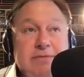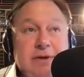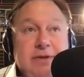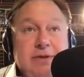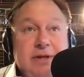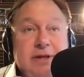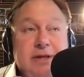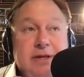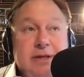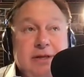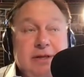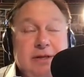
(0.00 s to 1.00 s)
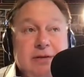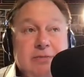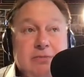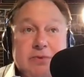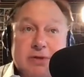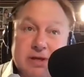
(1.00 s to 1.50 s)
the
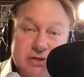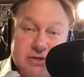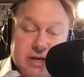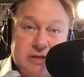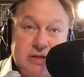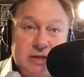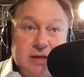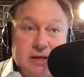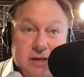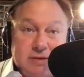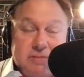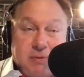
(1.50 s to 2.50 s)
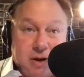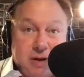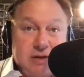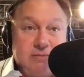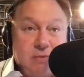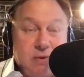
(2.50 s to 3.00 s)
suggested list
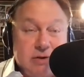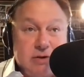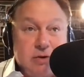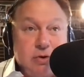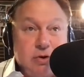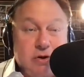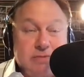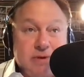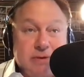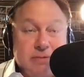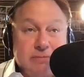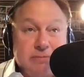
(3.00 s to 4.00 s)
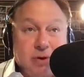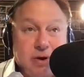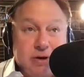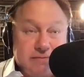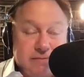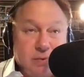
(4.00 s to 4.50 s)
price of what you could have
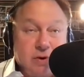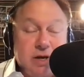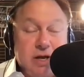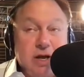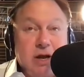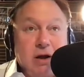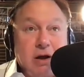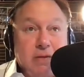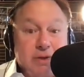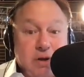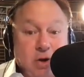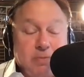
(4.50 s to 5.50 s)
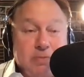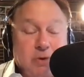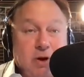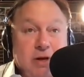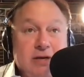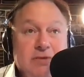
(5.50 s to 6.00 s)
bought it for on the open
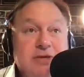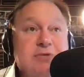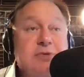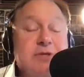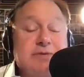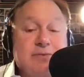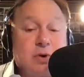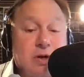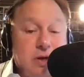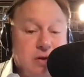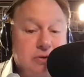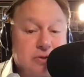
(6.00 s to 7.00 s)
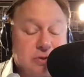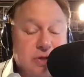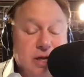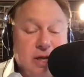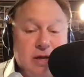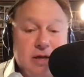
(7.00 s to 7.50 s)
market. This was a foreclosure.
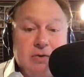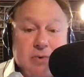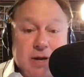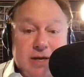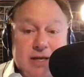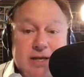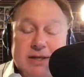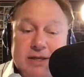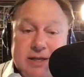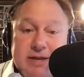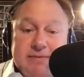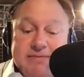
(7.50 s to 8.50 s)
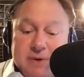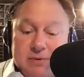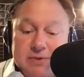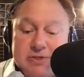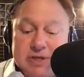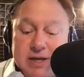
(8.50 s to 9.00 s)
Randy, Lee,
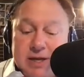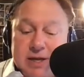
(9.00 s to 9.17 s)
folks,